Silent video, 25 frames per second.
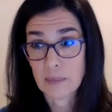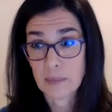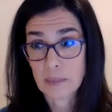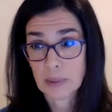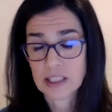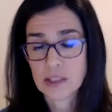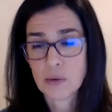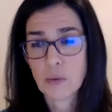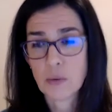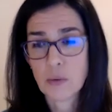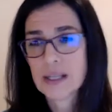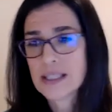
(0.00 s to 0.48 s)

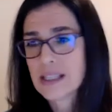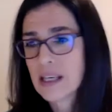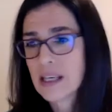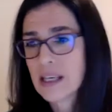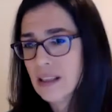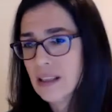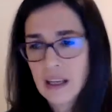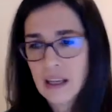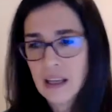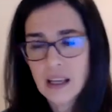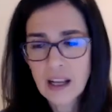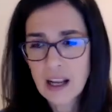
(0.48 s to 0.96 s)
because it wasn't,
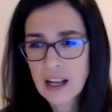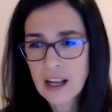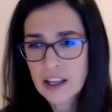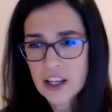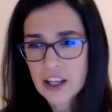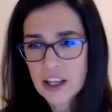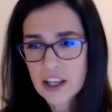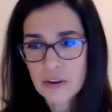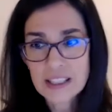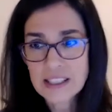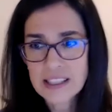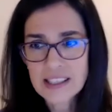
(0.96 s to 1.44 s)

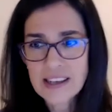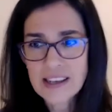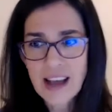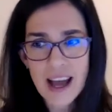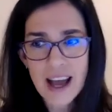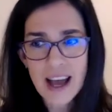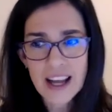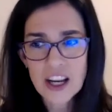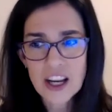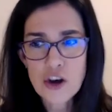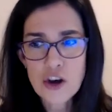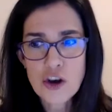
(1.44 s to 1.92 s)
this is
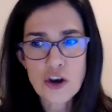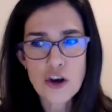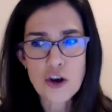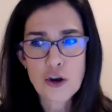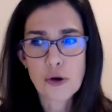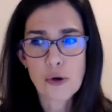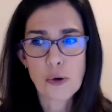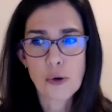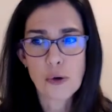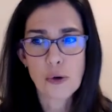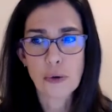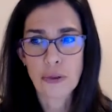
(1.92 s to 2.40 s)
not a
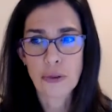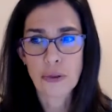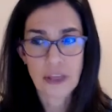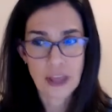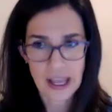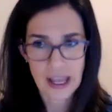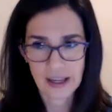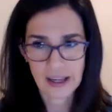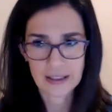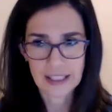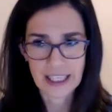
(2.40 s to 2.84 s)
new thing.